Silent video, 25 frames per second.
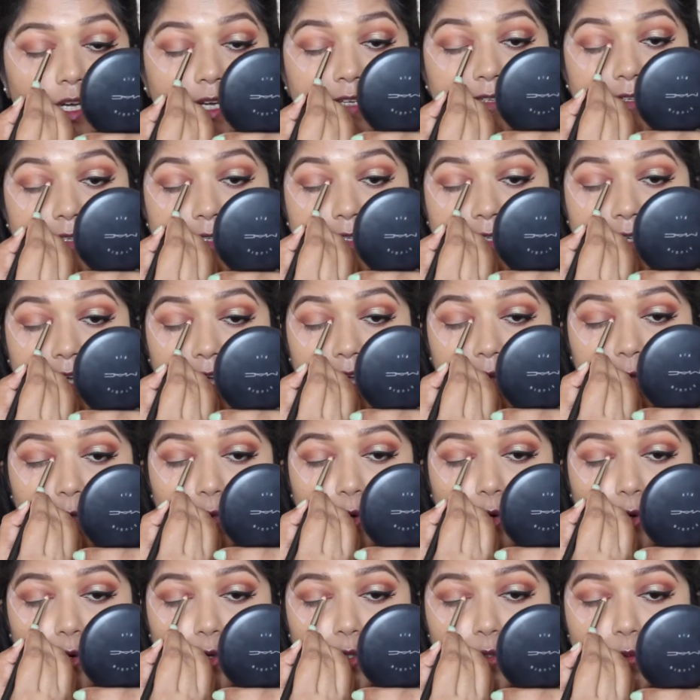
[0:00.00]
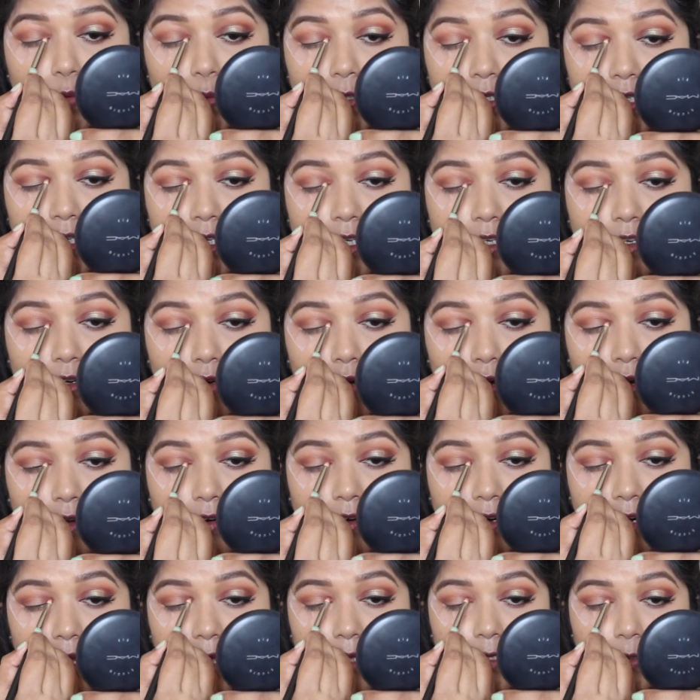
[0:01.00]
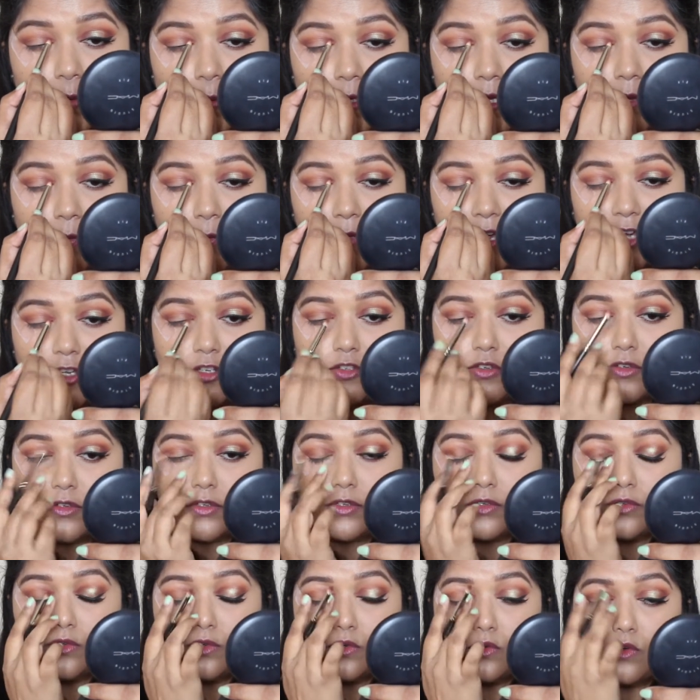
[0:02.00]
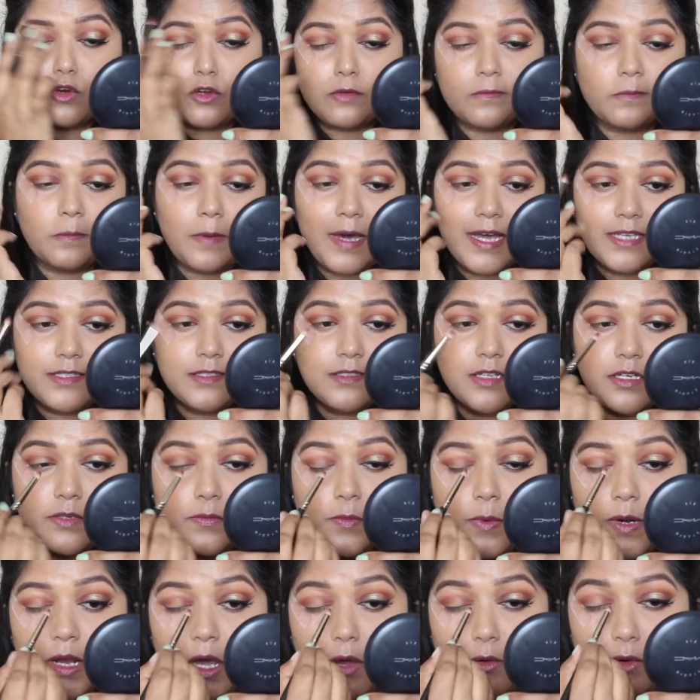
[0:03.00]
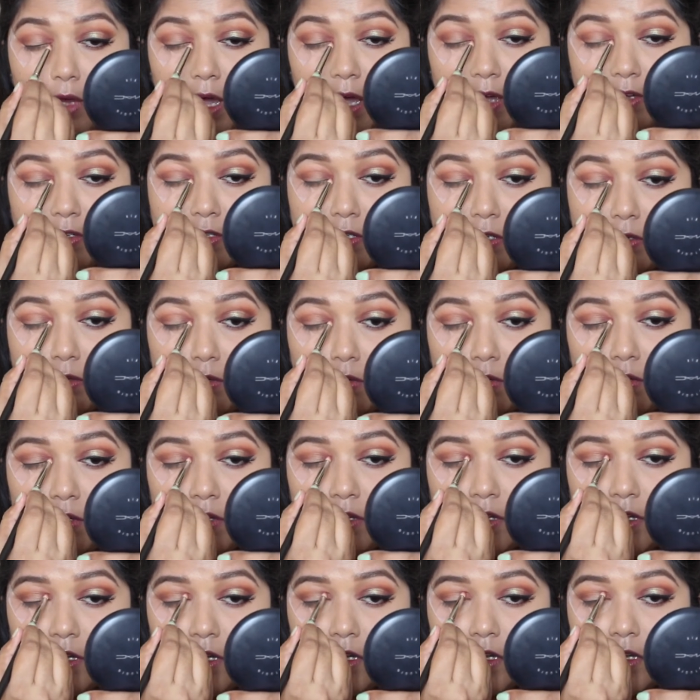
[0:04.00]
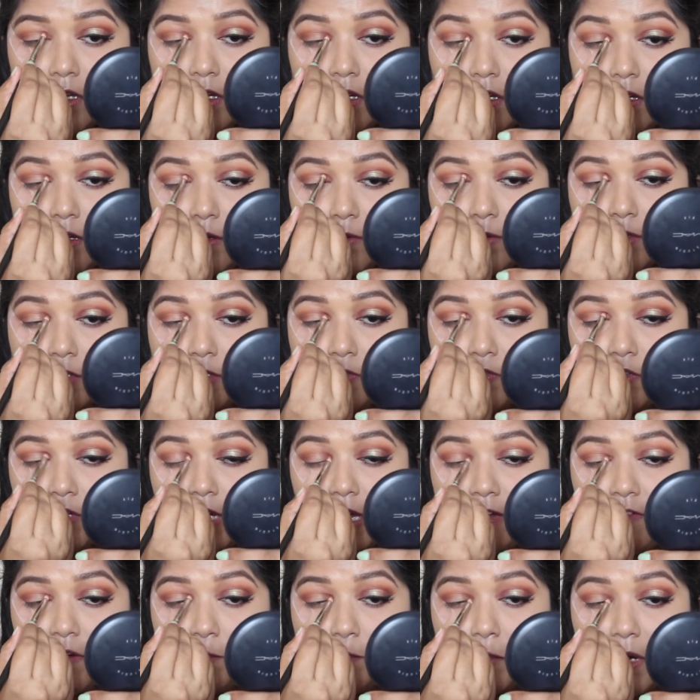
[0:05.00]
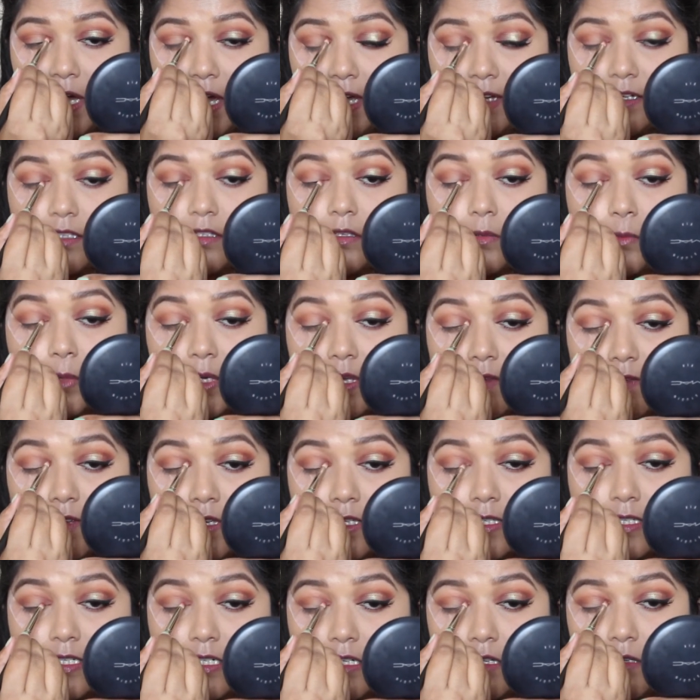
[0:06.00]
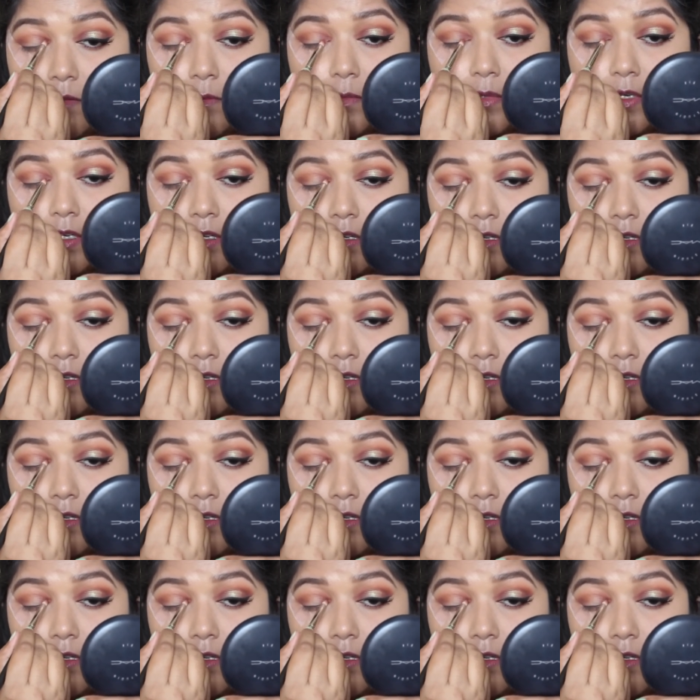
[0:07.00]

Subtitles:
And same goes with the inner corner as well. Make sure you do not pass that brown eyeshadow which we have applied in the previous step.